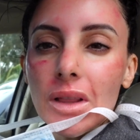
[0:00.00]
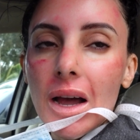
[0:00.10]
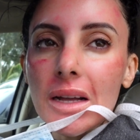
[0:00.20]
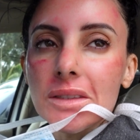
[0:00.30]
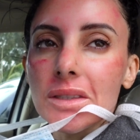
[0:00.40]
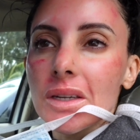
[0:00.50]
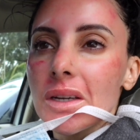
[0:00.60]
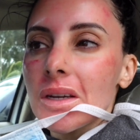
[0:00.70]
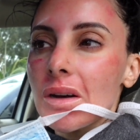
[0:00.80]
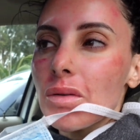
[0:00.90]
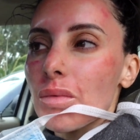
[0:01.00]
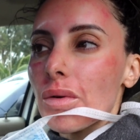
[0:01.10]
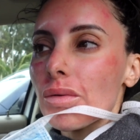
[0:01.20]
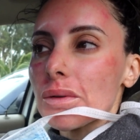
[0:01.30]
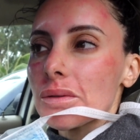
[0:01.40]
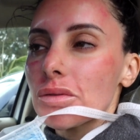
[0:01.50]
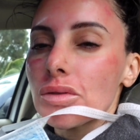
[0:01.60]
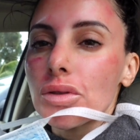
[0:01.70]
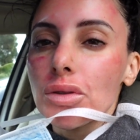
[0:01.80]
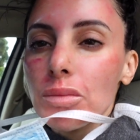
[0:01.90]
that
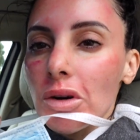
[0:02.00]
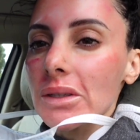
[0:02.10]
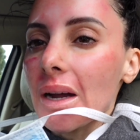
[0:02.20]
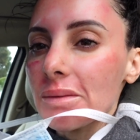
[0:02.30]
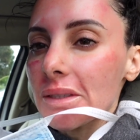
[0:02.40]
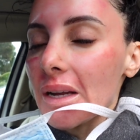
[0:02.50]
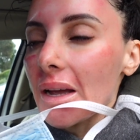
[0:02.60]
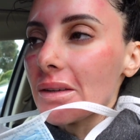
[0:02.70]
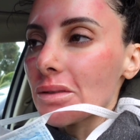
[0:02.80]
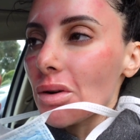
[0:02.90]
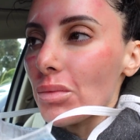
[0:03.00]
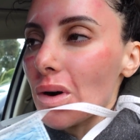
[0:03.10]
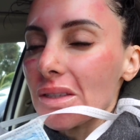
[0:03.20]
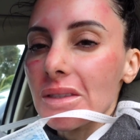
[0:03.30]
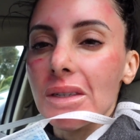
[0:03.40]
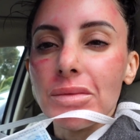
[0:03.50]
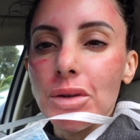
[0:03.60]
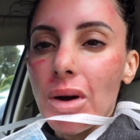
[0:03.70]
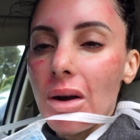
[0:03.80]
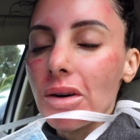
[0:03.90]
2 more times today. So once in a
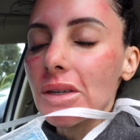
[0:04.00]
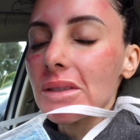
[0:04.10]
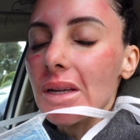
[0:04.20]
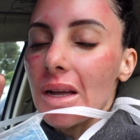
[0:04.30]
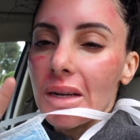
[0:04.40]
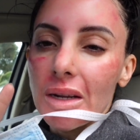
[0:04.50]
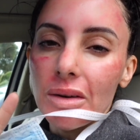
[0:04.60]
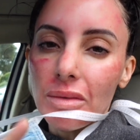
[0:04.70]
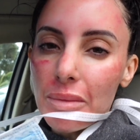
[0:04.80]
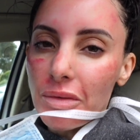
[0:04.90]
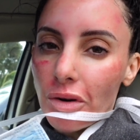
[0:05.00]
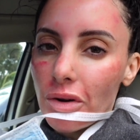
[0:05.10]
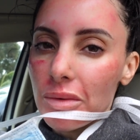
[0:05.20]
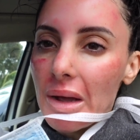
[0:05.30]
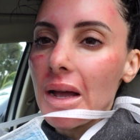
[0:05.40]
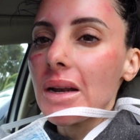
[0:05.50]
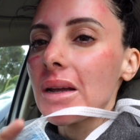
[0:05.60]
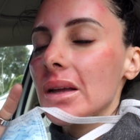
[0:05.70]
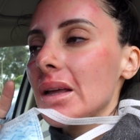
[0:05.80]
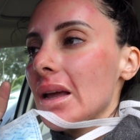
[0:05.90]
few hours, and then right before I go to bed.
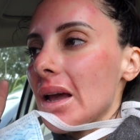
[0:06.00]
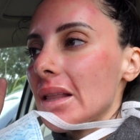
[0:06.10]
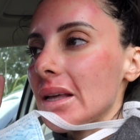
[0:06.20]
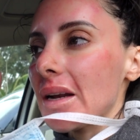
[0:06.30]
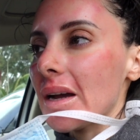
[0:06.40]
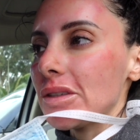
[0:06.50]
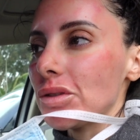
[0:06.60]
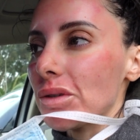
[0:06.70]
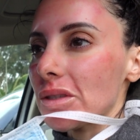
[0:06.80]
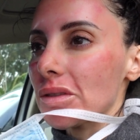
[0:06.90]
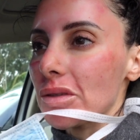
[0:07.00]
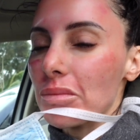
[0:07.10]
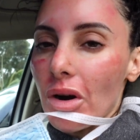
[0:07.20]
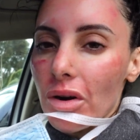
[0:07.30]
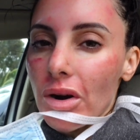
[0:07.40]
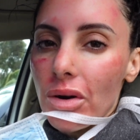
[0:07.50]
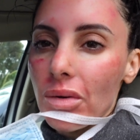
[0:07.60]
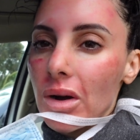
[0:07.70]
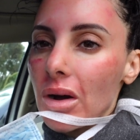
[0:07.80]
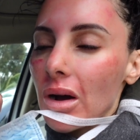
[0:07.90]
And then I do it tomorrow
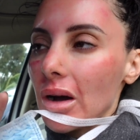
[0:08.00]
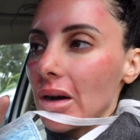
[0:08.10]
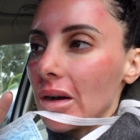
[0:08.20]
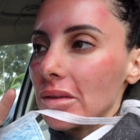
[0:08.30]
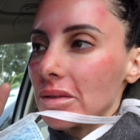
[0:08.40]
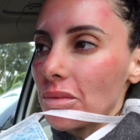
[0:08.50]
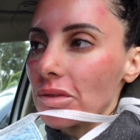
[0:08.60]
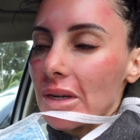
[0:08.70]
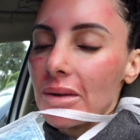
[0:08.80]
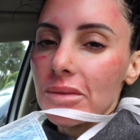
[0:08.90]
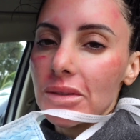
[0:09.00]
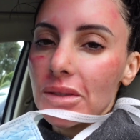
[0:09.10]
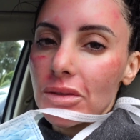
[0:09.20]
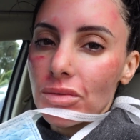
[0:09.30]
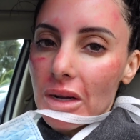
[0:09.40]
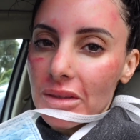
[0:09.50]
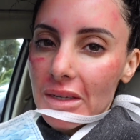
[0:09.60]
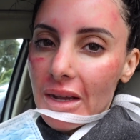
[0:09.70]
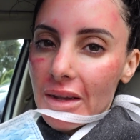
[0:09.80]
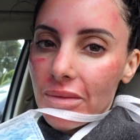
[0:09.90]
several times throughout the
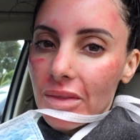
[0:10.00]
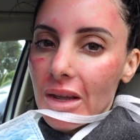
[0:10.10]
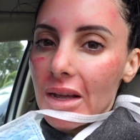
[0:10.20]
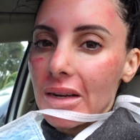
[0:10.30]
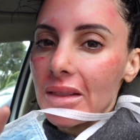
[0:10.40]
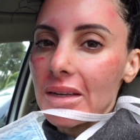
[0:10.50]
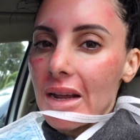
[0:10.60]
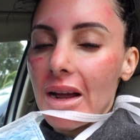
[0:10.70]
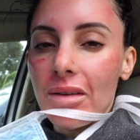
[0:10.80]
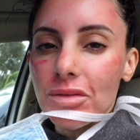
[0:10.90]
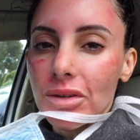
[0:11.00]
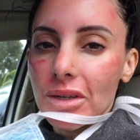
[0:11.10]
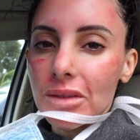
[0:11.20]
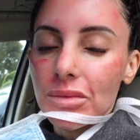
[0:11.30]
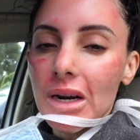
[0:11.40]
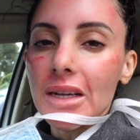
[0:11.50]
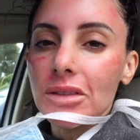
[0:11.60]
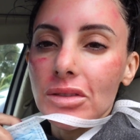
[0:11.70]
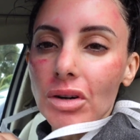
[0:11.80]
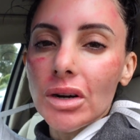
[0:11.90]
day. And then the day after is when I
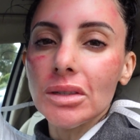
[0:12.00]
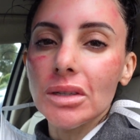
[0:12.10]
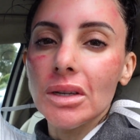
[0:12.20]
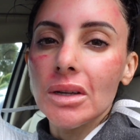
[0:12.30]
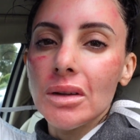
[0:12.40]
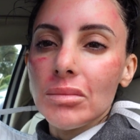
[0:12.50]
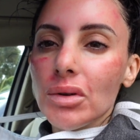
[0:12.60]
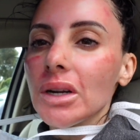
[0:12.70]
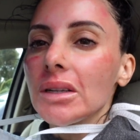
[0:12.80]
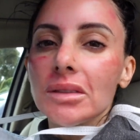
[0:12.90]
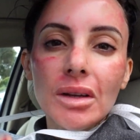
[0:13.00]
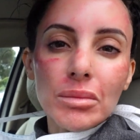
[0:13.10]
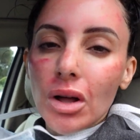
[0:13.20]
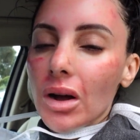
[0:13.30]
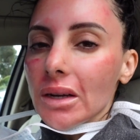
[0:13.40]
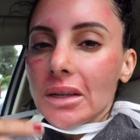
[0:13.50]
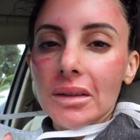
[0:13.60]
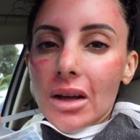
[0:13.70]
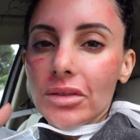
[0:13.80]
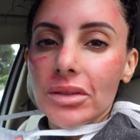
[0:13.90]
can start putting sunblock
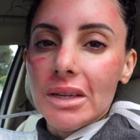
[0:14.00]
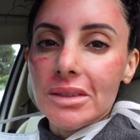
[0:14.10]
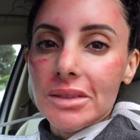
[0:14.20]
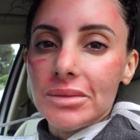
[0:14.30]
and other things.